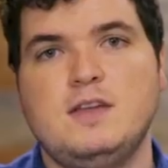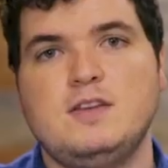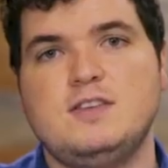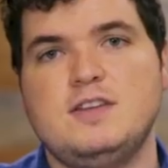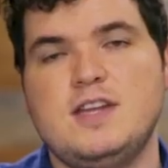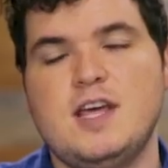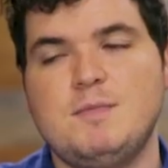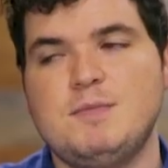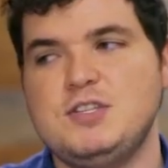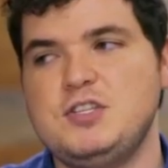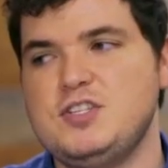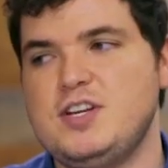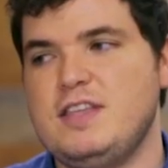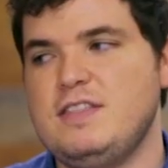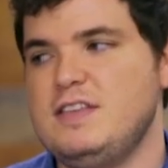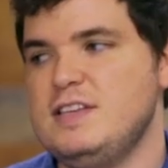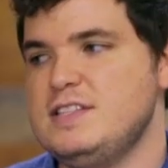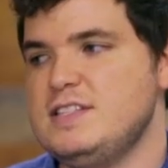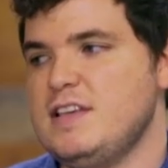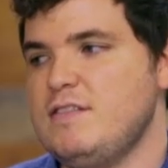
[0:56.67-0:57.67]
To
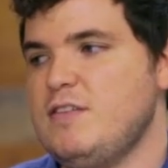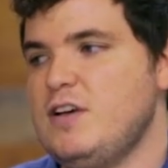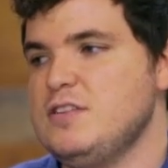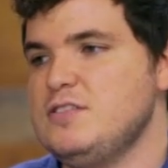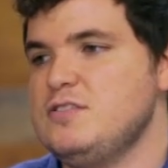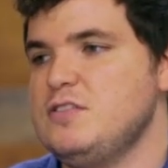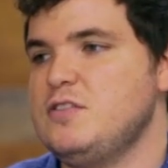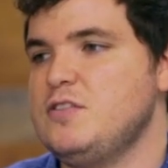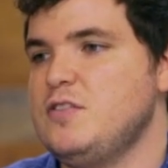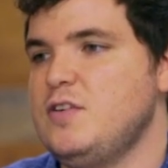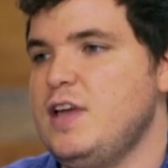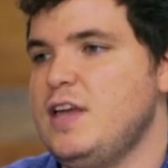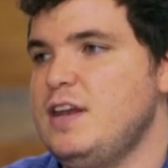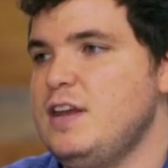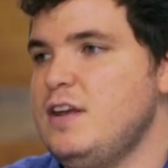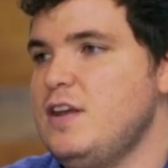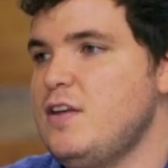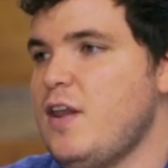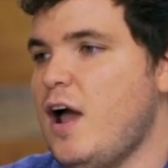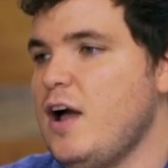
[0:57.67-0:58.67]
demonstrate this, I've also
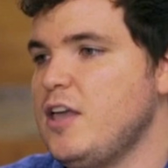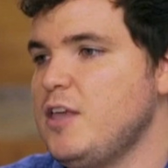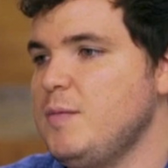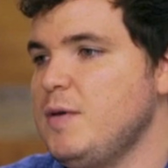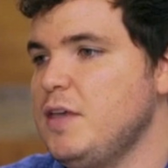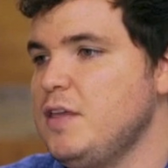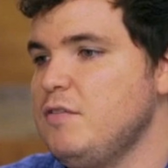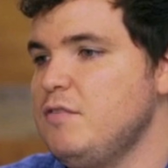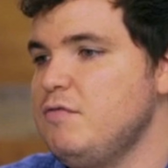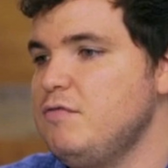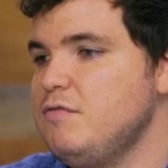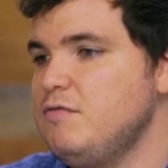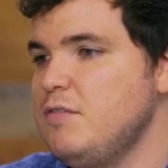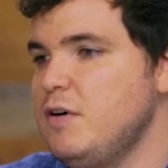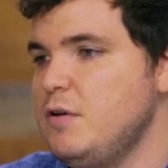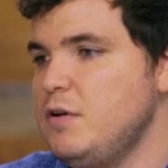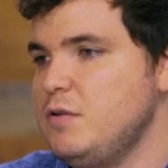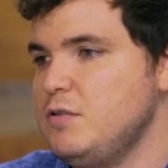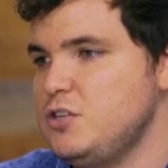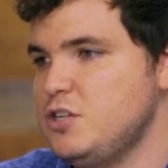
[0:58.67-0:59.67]
created a document in
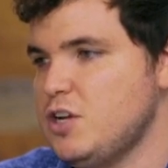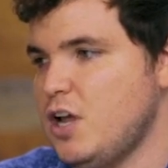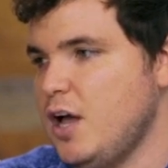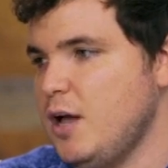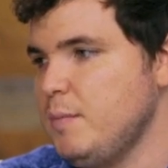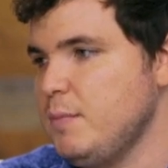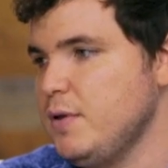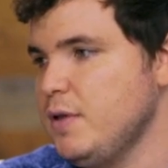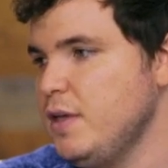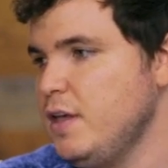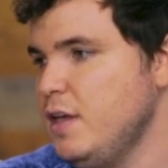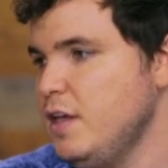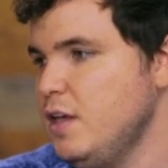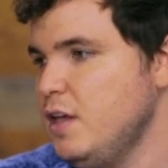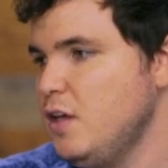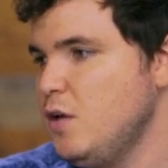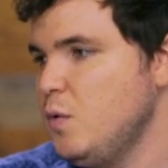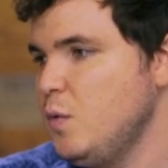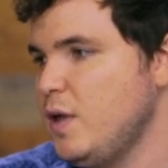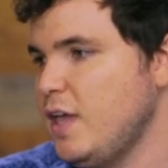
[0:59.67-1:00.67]
Photoshop.
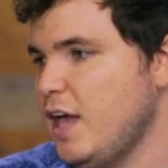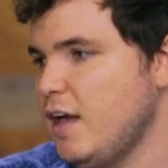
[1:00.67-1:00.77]
We